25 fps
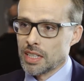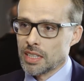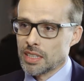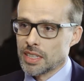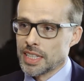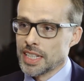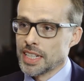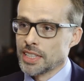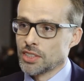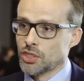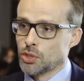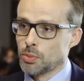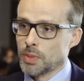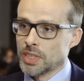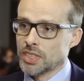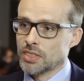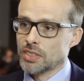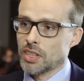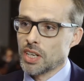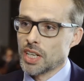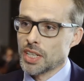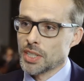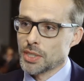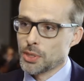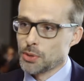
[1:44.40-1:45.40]
Then in
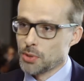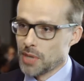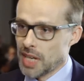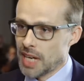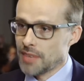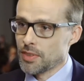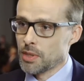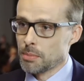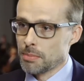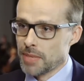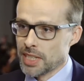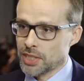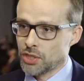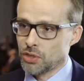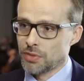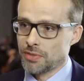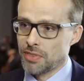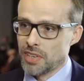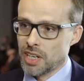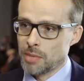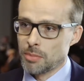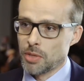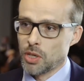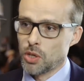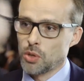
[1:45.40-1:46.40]
Switzerland, you have the major
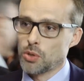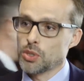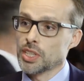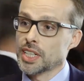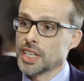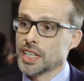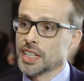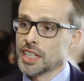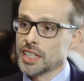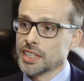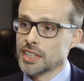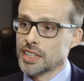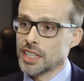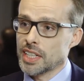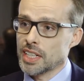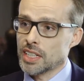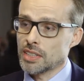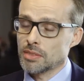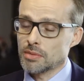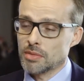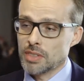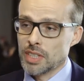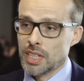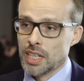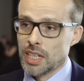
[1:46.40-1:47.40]
pharma located
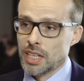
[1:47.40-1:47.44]
there.